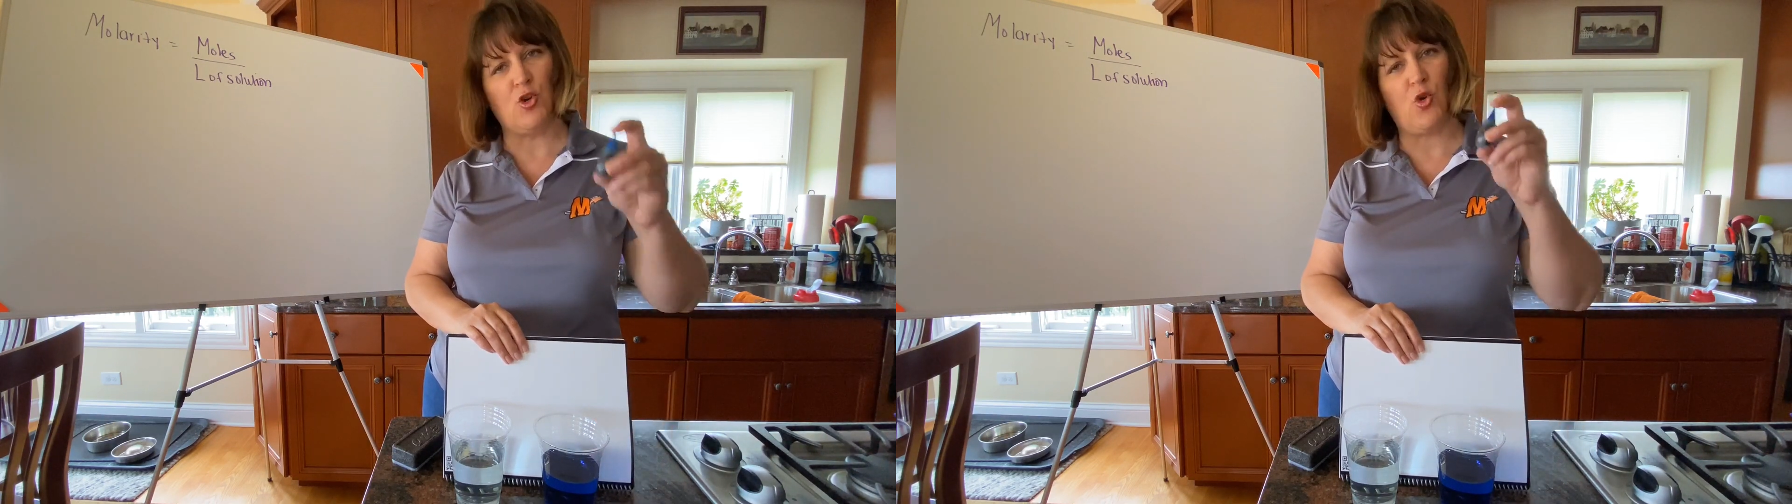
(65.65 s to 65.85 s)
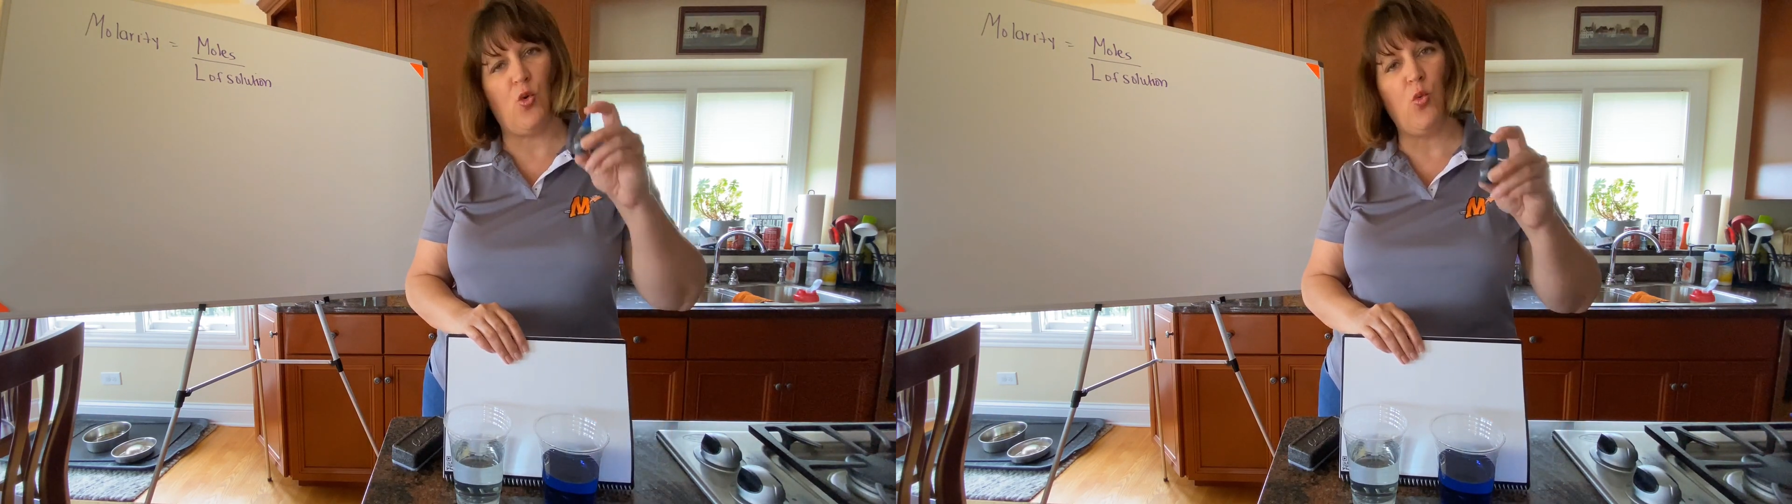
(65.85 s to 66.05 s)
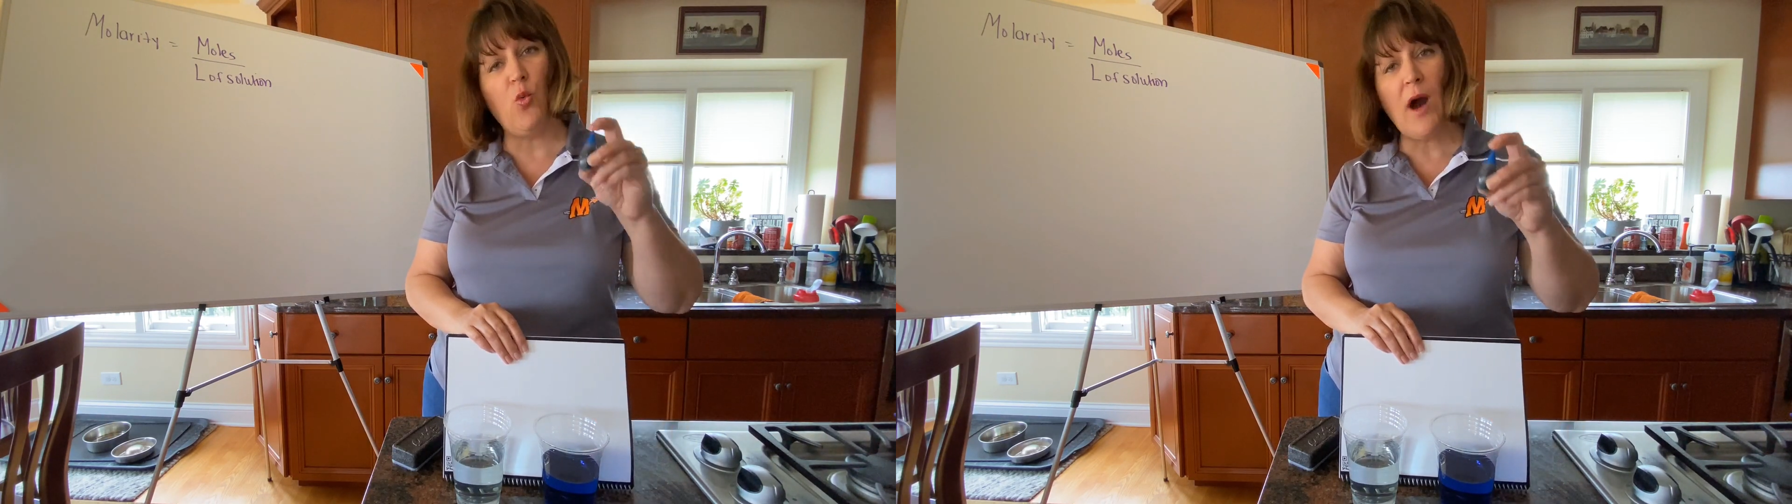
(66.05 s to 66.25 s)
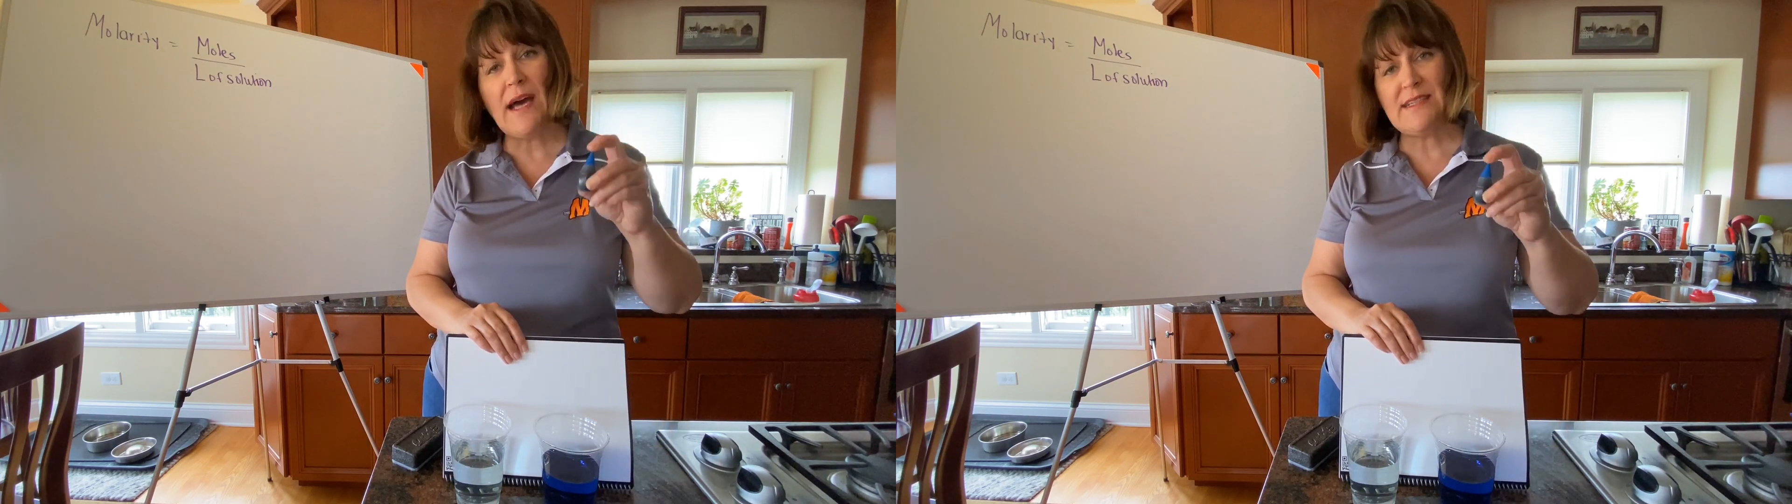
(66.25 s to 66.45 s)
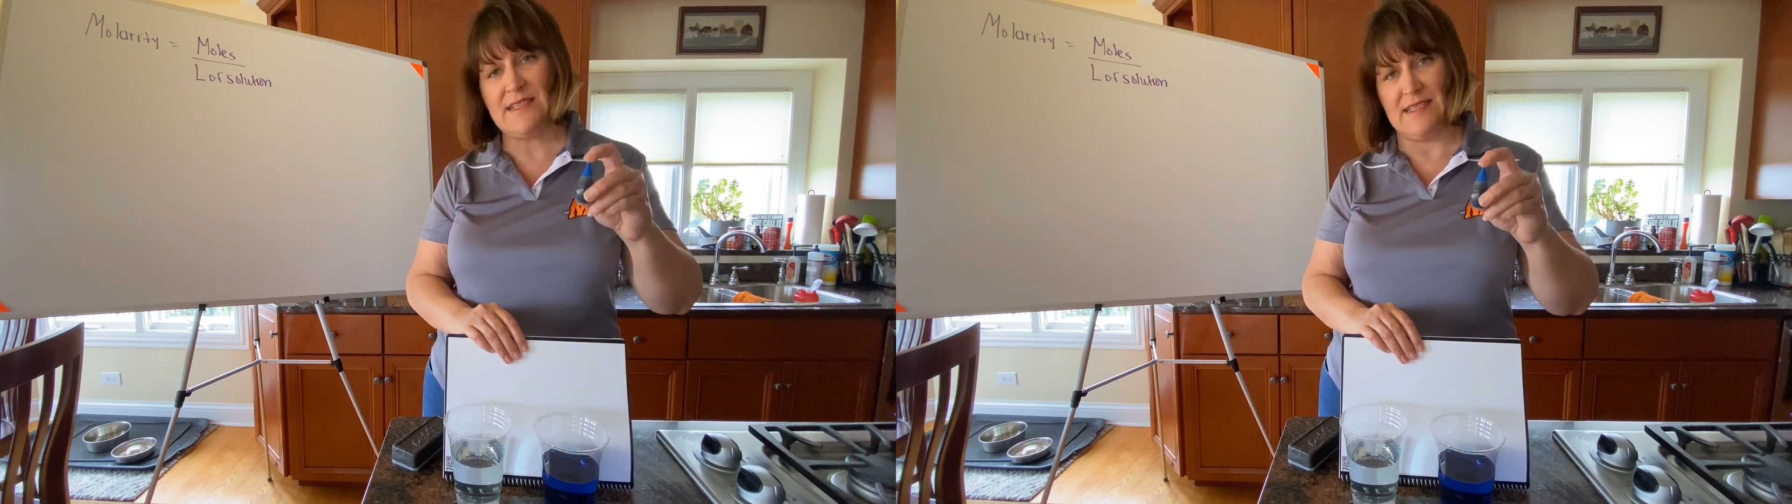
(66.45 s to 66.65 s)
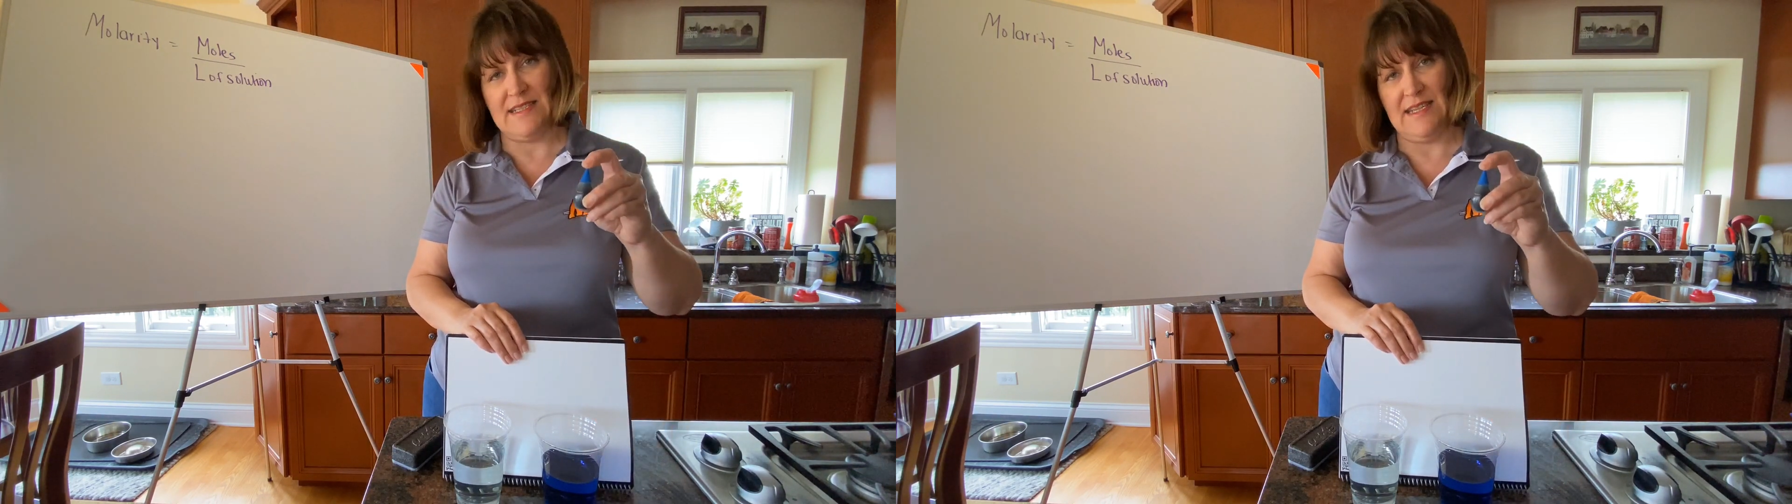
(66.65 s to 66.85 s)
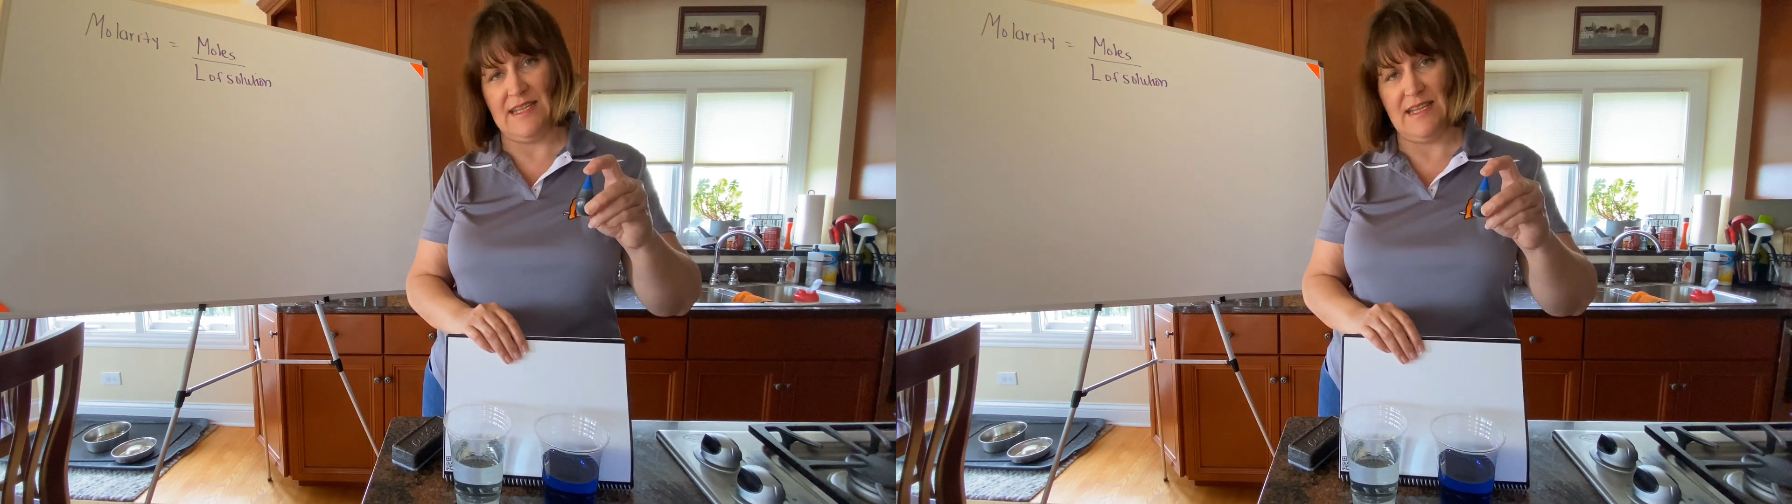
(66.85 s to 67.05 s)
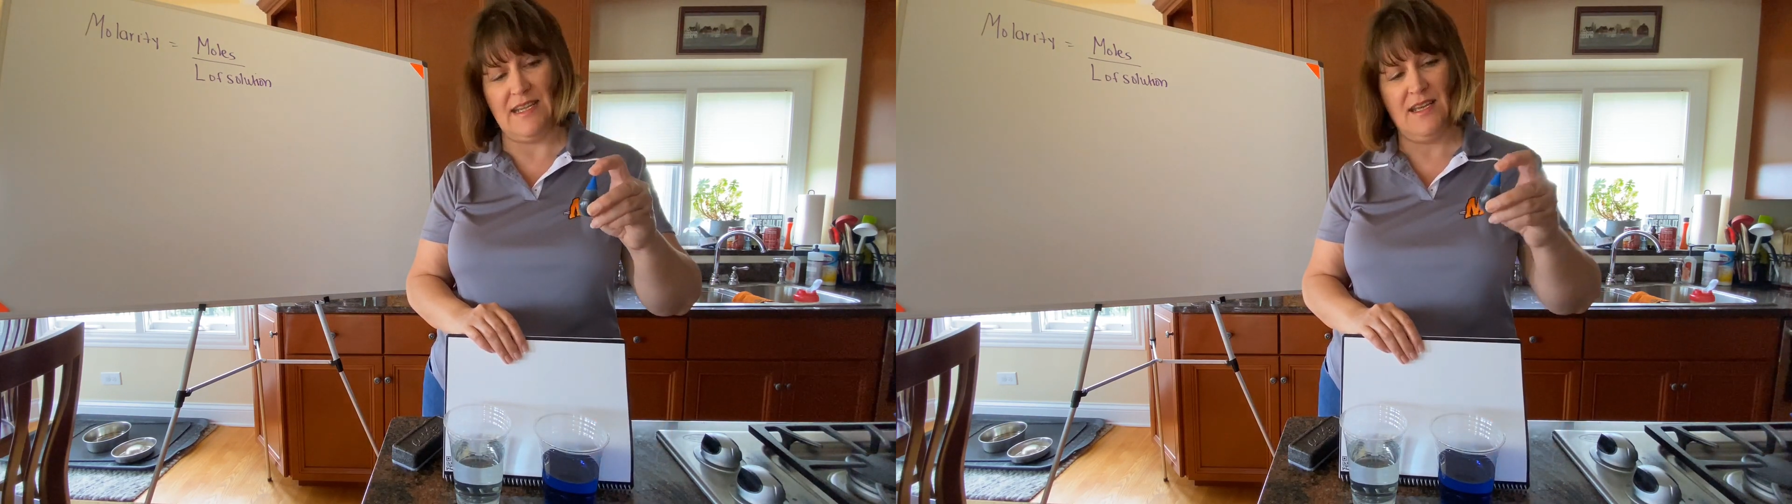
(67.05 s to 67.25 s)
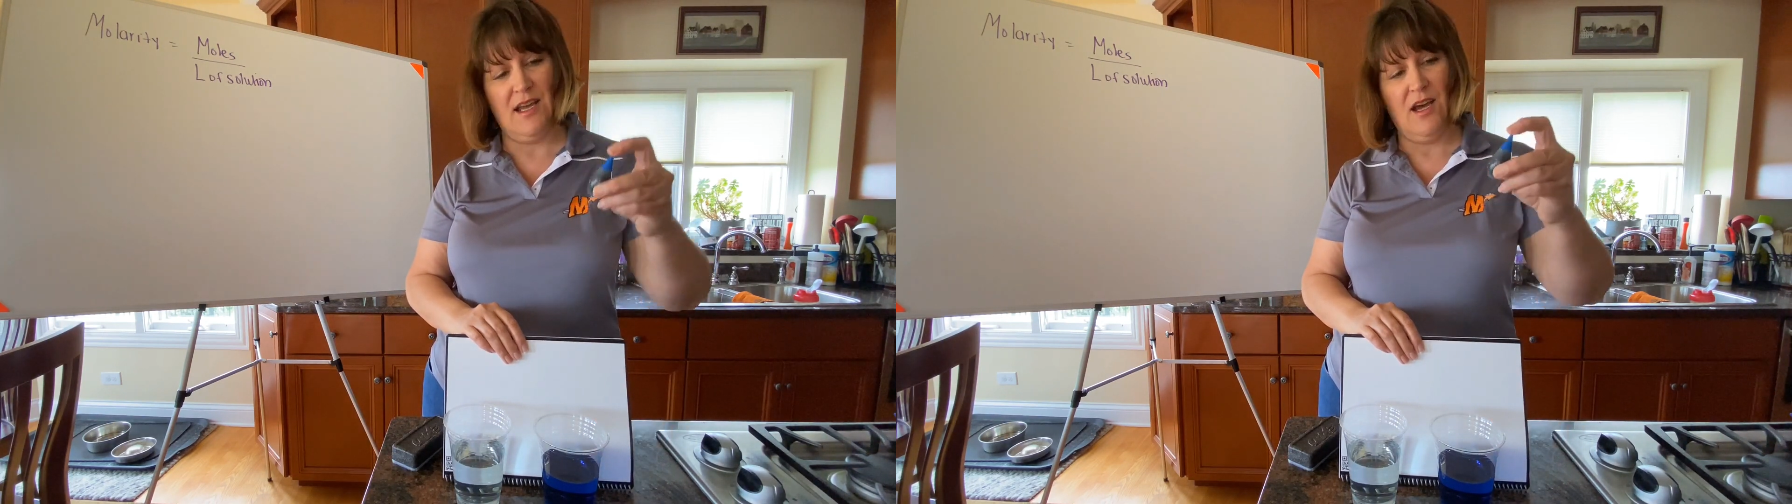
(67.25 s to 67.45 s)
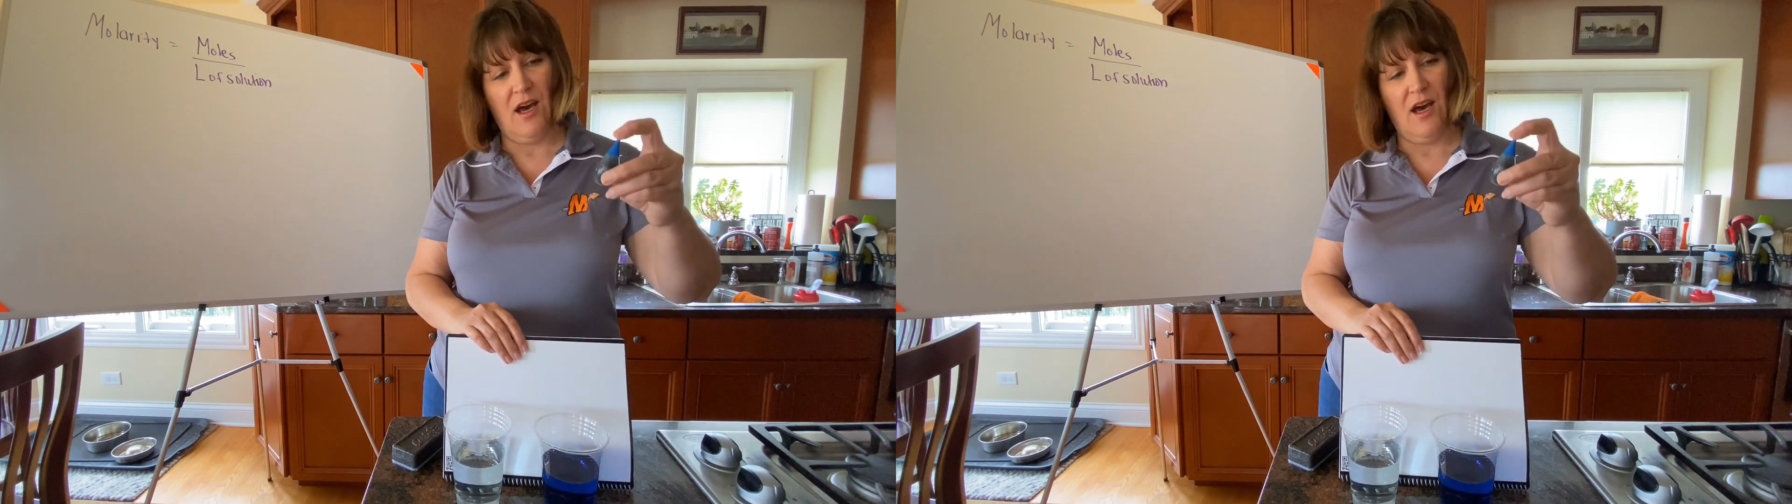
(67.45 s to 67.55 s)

quantity